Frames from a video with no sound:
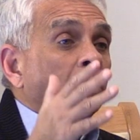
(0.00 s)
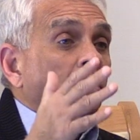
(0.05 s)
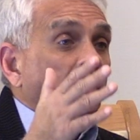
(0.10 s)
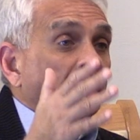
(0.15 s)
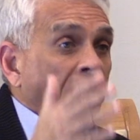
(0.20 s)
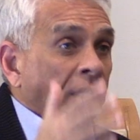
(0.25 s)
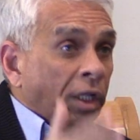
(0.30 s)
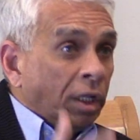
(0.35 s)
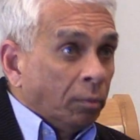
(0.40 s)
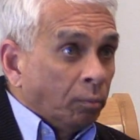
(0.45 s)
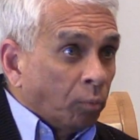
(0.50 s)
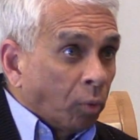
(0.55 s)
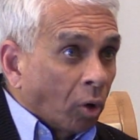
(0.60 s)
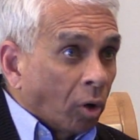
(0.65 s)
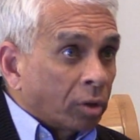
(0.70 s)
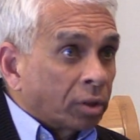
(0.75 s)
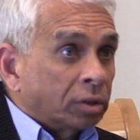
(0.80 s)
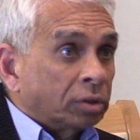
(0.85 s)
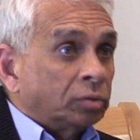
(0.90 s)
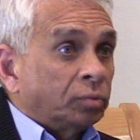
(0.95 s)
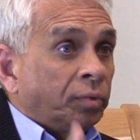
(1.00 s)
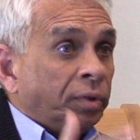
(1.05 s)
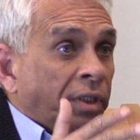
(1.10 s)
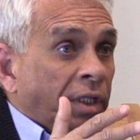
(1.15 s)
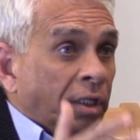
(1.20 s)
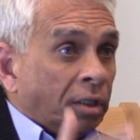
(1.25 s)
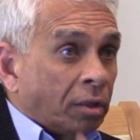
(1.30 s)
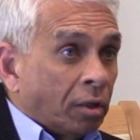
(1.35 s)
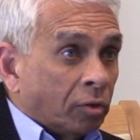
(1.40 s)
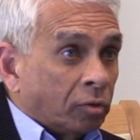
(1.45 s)
we need borders, we
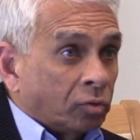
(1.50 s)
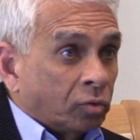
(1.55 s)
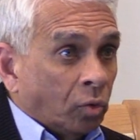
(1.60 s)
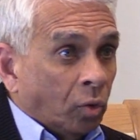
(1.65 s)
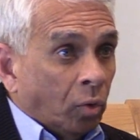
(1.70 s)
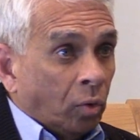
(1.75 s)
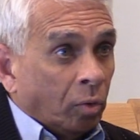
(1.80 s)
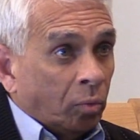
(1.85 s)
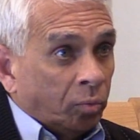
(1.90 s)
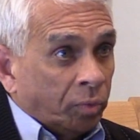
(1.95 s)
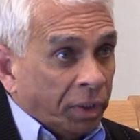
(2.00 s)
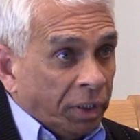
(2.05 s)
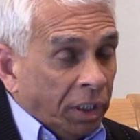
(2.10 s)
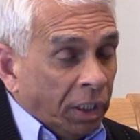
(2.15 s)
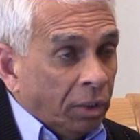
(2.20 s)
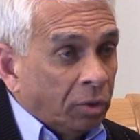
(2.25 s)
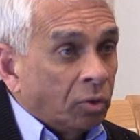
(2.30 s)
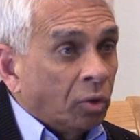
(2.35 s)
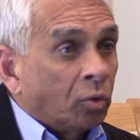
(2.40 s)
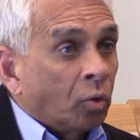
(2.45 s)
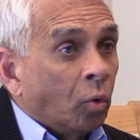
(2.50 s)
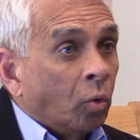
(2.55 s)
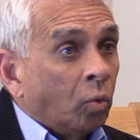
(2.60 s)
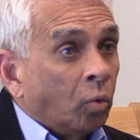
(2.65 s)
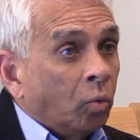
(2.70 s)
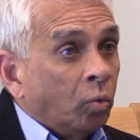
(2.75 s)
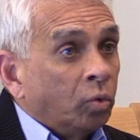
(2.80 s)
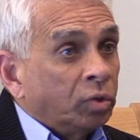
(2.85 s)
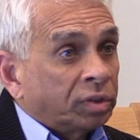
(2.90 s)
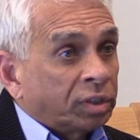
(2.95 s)
need control, we need to know
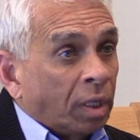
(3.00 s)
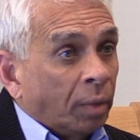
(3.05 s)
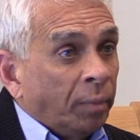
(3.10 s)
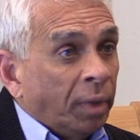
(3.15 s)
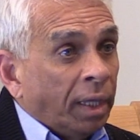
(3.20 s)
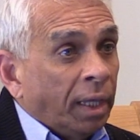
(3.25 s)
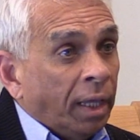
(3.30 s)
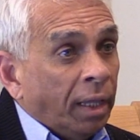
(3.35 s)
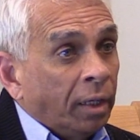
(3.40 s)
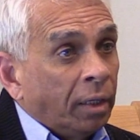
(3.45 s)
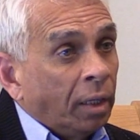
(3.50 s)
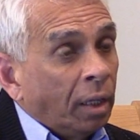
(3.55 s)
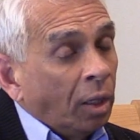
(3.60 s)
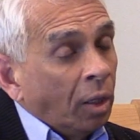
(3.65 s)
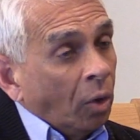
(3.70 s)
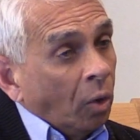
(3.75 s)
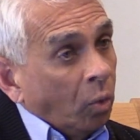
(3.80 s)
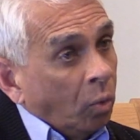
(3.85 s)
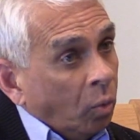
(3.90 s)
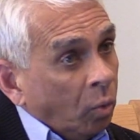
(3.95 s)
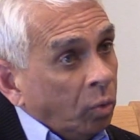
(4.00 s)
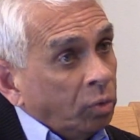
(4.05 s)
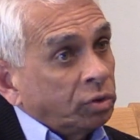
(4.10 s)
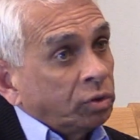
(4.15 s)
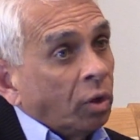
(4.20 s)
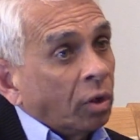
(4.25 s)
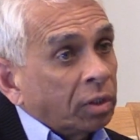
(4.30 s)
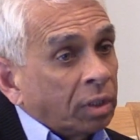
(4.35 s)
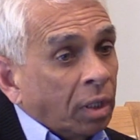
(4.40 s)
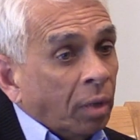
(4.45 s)
who is coming in, who is
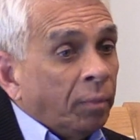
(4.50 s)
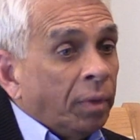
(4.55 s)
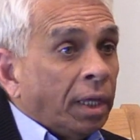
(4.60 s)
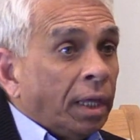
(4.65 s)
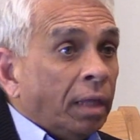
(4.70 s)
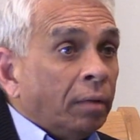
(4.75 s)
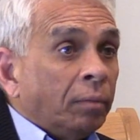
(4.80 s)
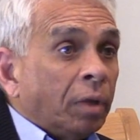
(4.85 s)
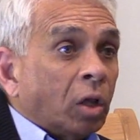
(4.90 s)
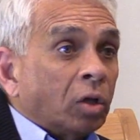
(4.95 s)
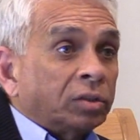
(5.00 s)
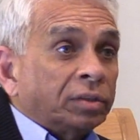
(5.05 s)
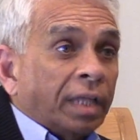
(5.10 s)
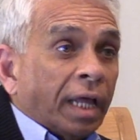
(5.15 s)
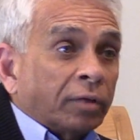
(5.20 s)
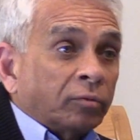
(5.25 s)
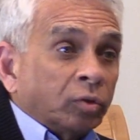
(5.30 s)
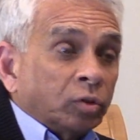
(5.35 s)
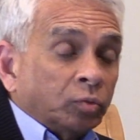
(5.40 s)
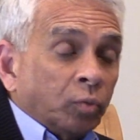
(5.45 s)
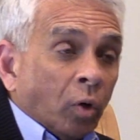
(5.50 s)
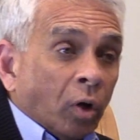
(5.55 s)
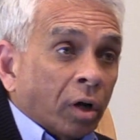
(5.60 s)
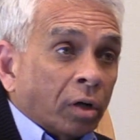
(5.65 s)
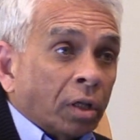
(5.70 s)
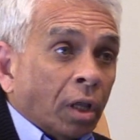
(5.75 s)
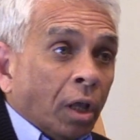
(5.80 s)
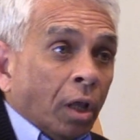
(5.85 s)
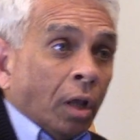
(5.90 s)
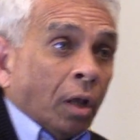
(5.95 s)
not coming in, because that was
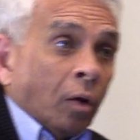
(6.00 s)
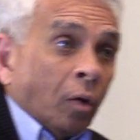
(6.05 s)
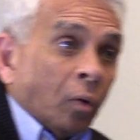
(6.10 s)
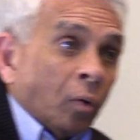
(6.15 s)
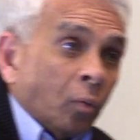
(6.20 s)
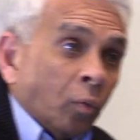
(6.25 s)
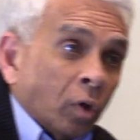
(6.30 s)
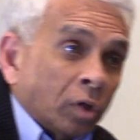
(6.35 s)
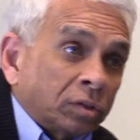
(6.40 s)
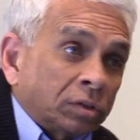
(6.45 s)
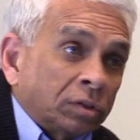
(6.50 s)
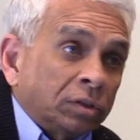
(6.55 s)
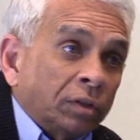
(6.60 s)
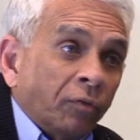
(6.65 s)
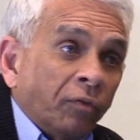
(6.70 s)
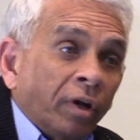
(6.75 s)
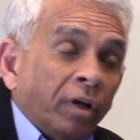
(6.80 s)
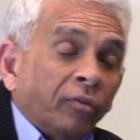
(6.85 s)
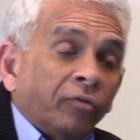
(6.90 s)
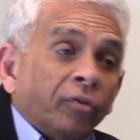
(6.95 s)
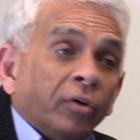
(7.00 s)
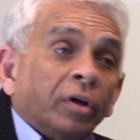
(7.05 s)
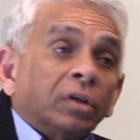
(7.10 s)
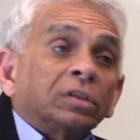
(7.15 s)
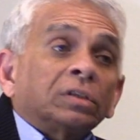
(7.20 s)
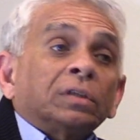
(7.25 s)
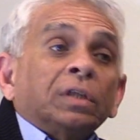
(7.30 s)
what was the very first